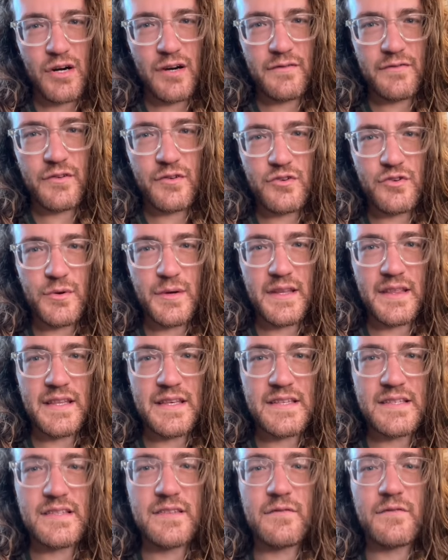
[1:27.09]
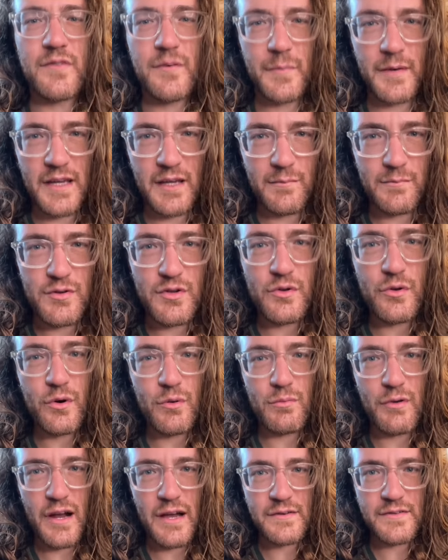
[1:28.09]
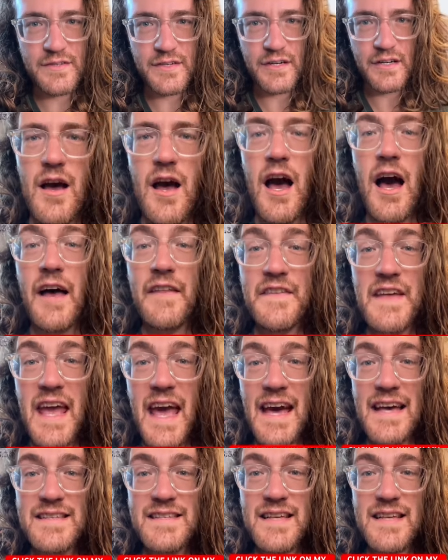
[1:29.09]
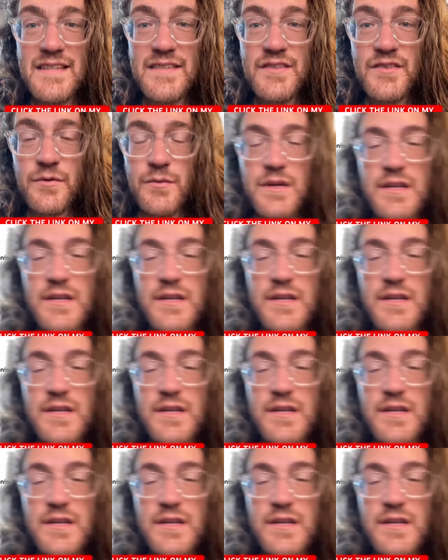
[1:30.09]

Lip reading: if you're doing this from a computer browser. On the assets screen, you'll